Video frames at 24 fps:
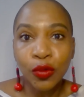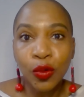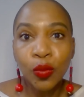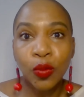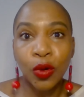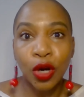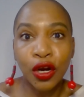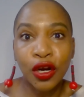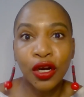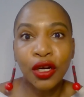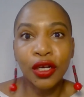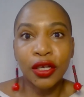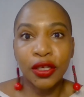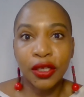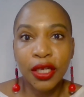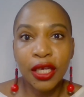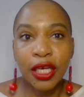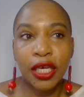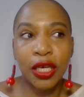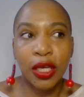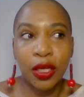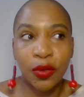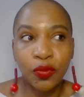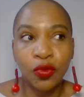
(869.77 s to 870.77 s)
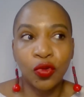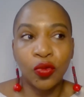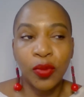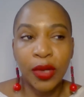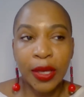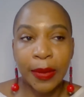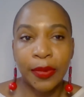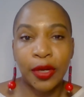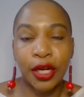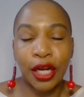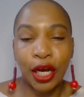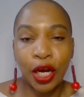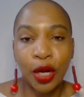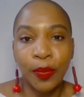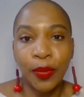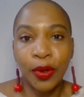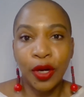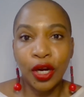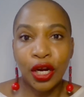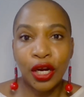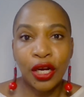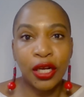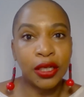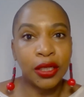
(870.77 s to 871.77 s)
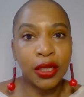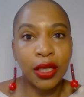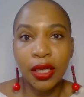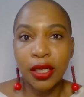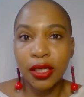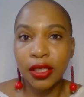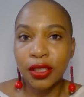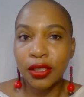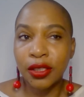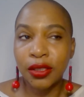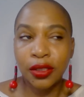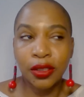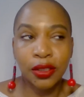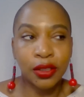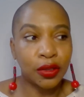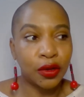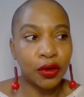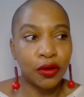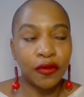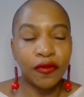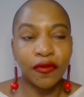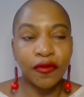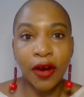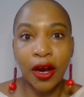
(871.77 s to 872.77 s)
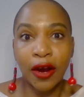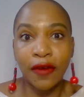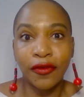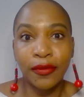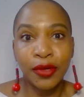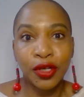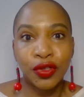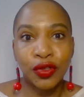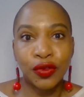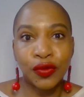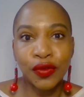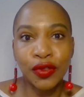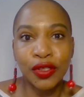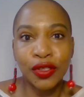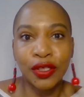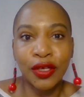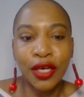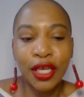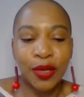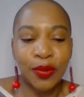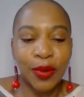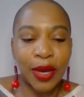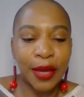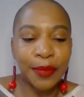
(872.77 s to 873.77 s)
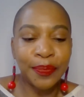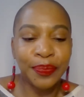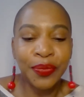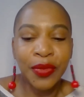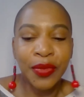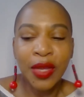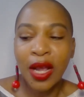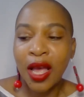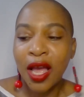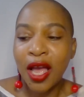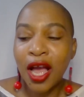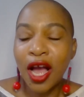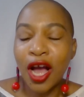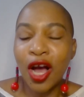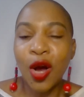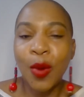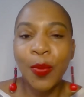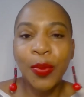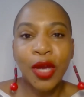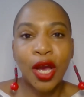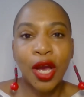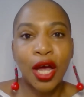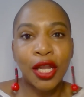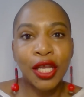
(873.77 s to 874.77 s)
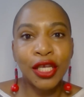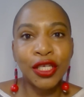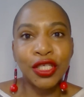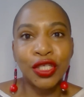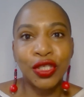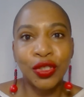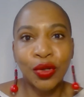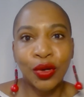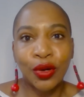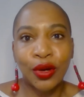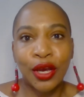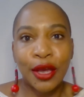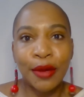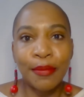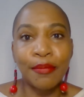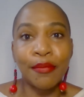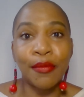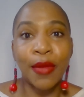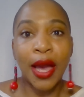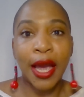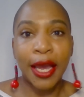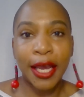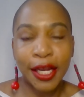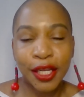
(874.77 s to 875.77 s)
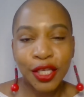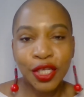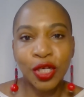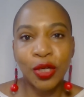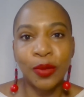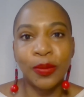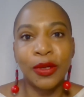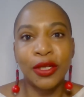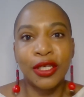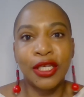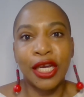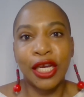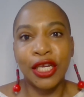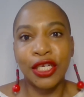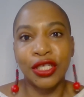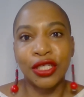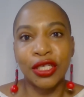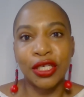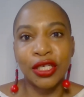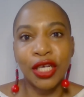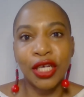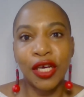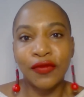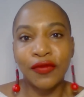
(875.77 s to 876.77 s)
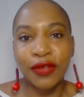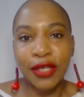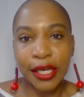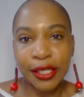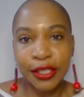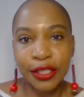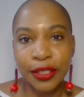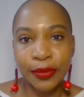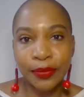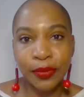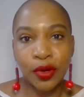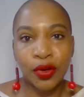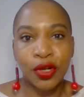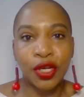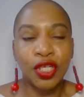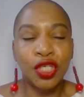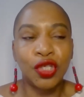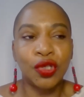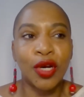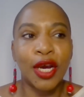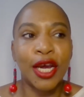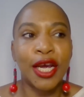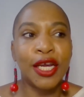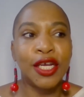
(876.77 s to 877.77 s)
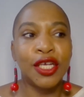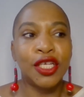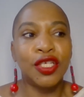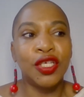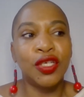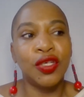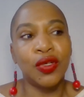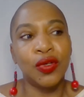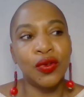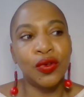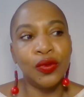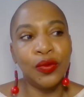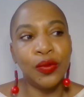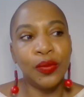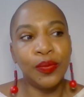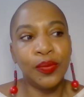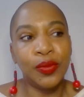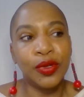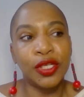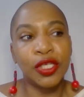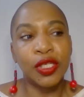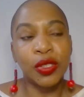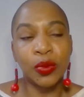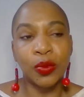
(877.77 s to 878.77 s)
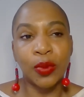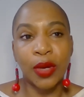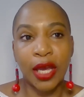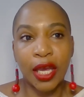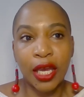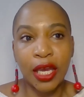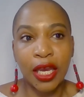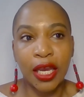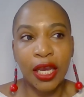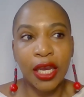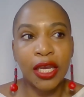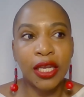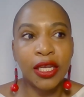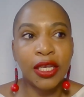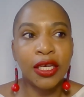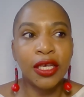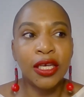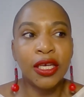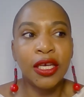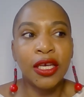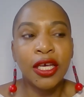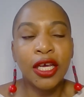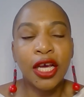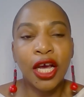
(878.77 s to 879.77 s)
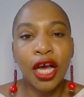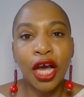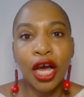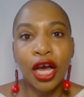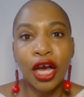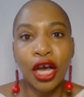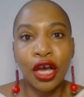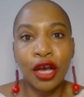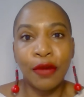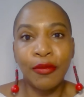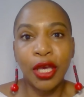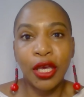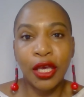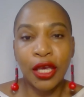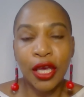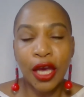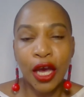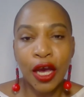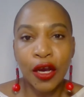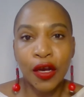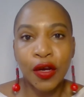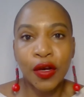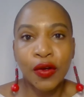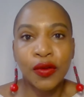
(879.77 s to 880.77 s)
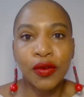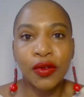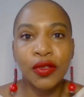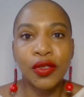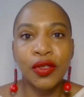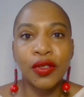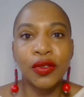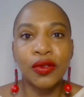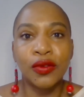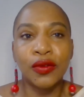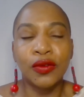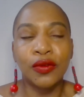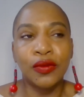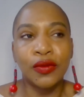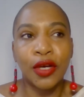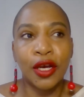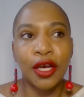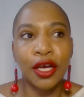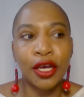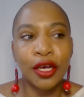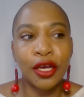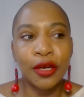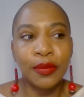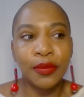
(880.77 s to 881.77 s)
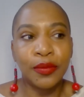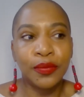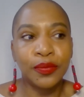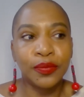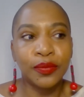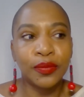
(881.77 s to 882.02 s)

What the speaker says: work. He will be able to help her, and that is so far from the truth. So anyway, I hope you all enjoy my interpretation of Desdemona trying to persuade Iago to